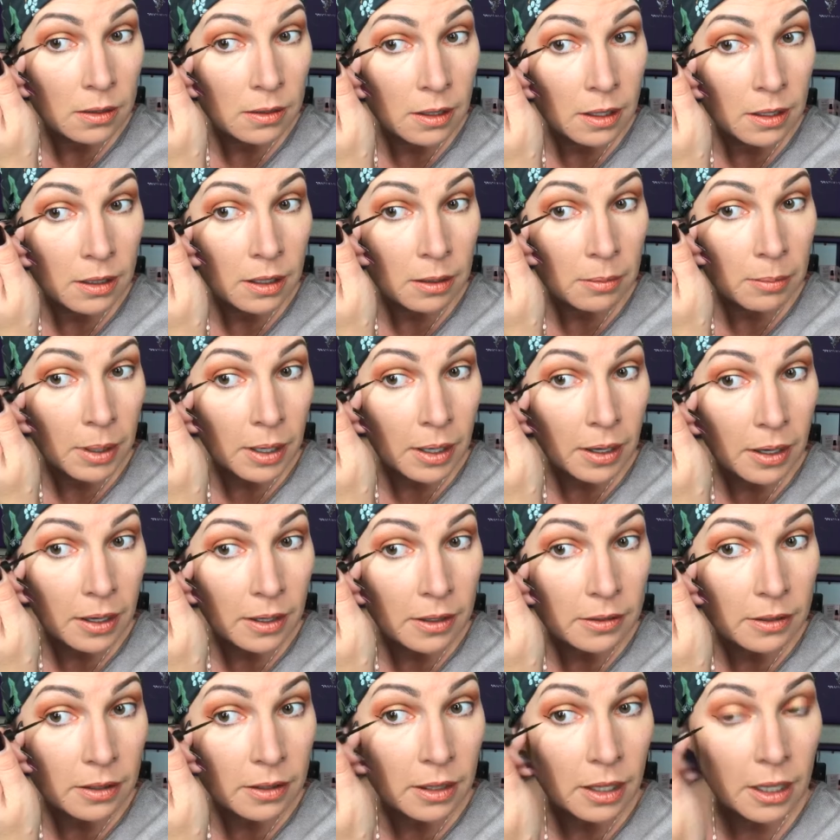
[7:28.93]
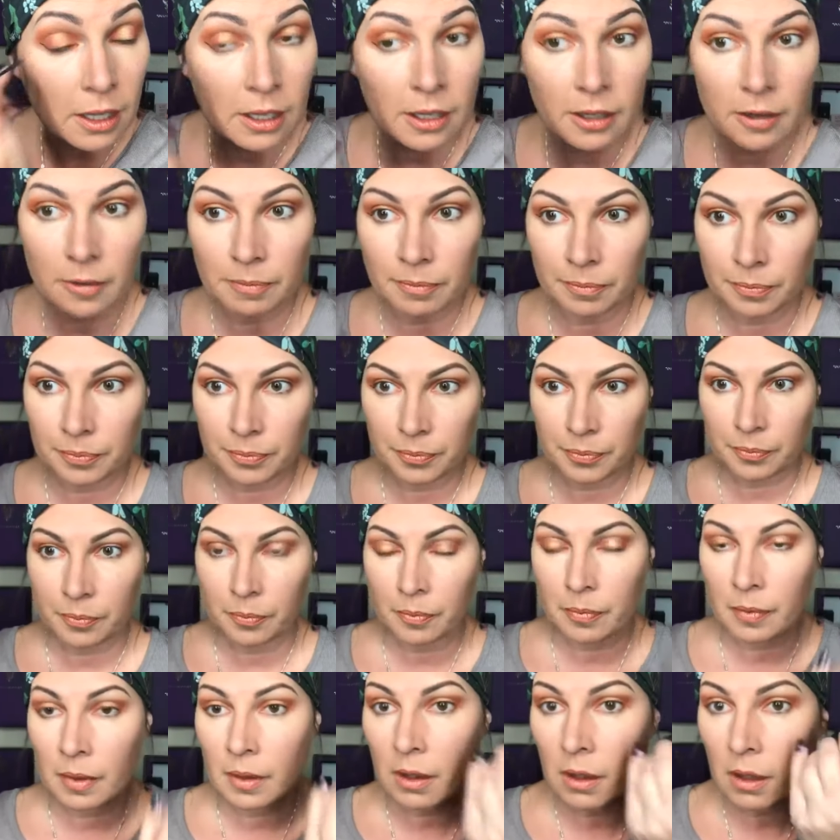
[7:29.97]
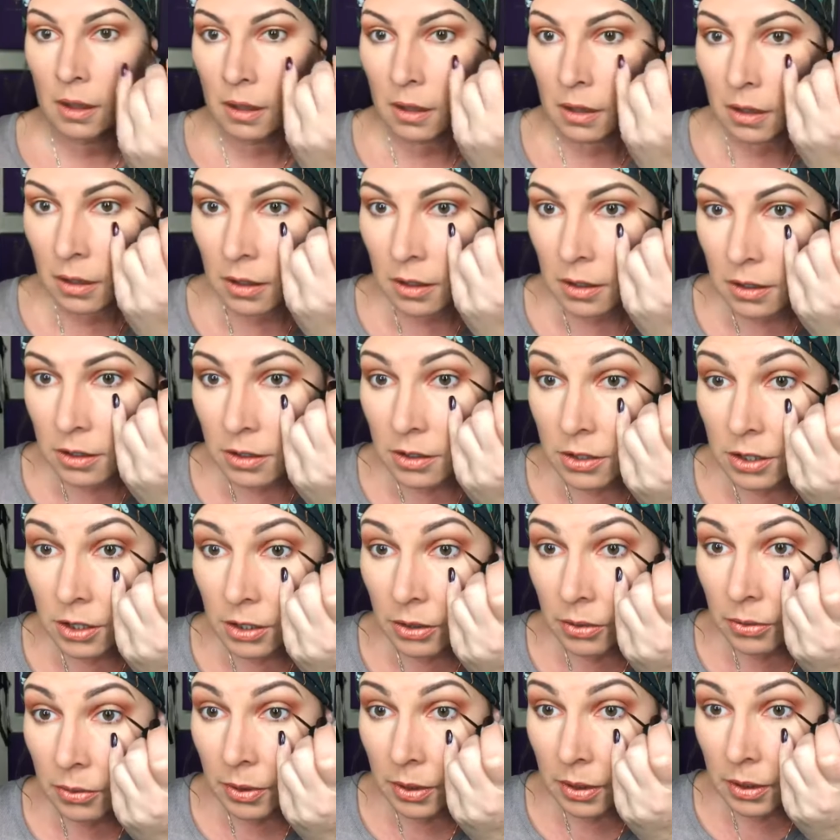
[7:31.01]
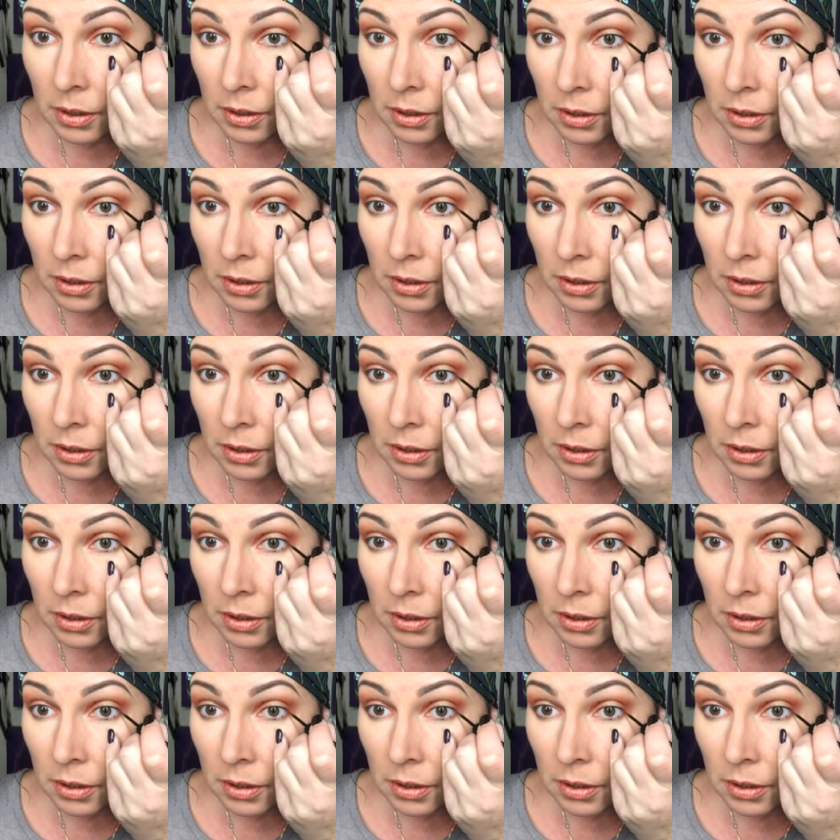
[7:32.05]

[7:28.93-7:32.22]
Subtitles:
See, I think my eyes are like too